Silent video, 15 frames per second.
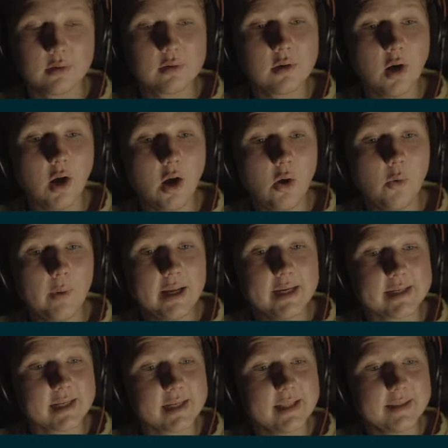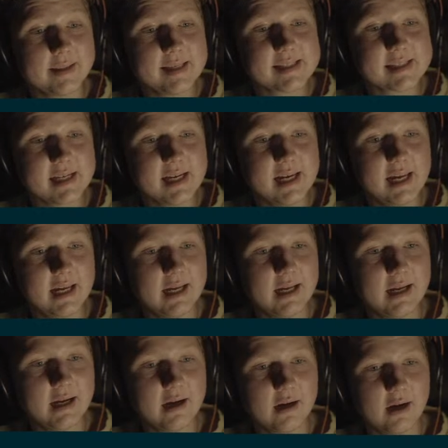Oh wait,
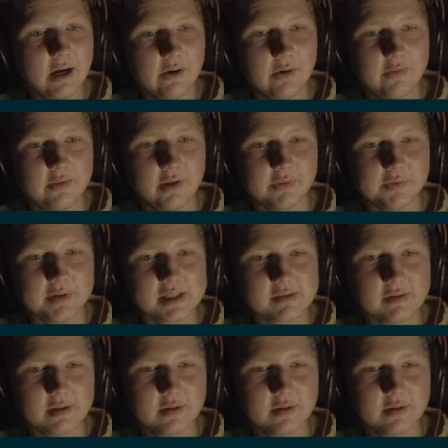oh, not this one.